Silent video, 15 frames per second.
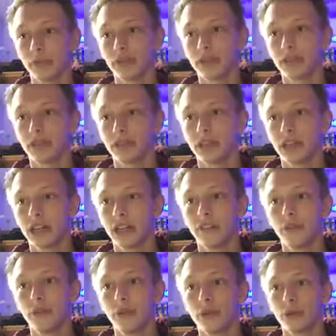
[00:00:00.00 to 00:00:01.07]
because
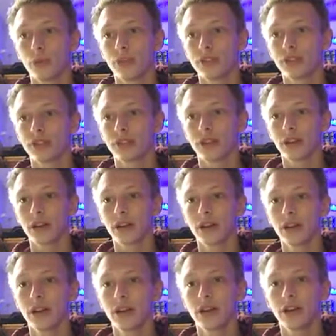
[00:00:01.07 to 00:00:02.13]
if you use words
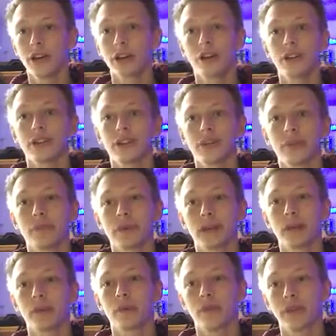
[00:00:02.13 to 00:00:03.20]
incorrectly, your audience could
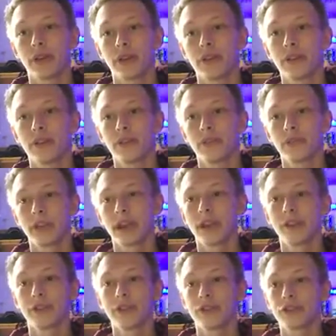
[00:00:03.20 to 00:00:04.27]
pick up on this and
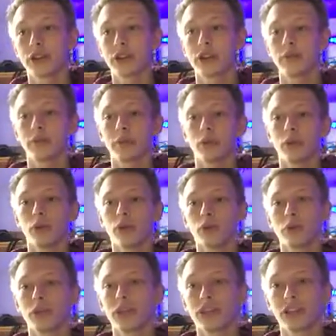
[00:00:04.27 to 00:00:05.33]
it'll distract them from your whole
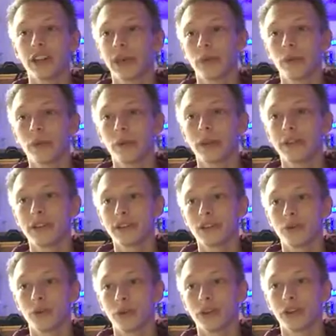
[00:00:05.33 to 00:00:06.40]
speech and they won't pay
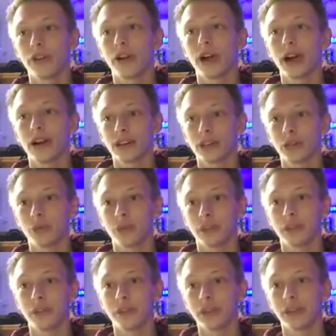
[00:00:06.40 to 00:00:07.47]
attention to what you actually want
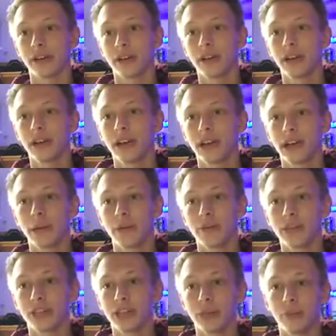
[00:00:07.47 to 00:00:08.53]
them to hear. They will
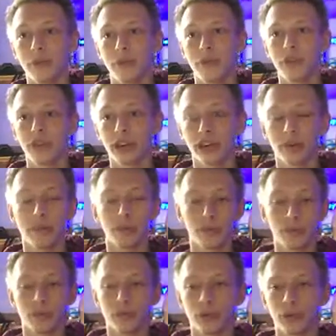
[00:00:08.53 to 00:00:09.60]
just keep thinking about
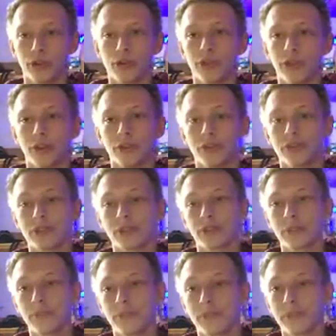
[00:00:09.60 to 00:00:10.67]
those words you're not using
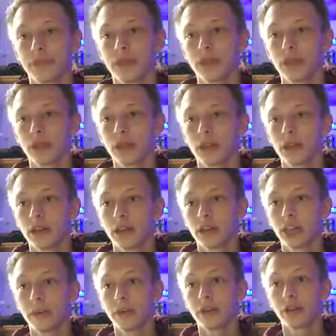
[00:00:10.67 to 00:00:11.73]
right.
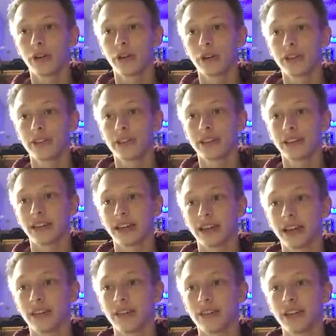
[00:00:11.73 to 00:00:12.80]
Keeping your audience
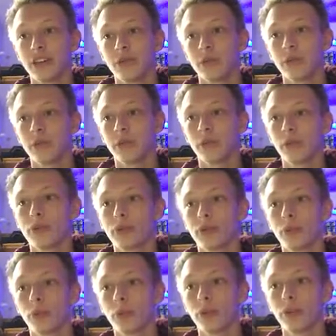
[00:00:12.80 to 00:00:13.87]
engaged is one of the most
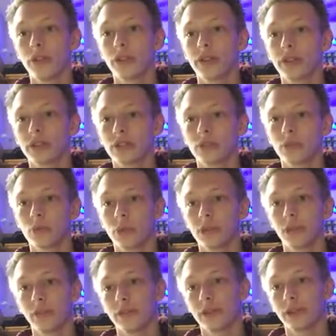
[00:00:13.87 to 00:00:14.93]
important things when
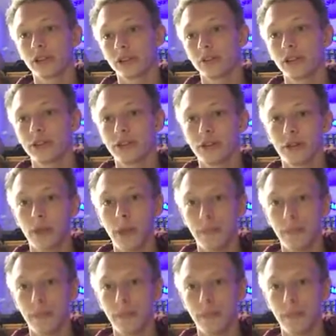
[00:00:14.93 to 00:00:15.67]
delivering a speech.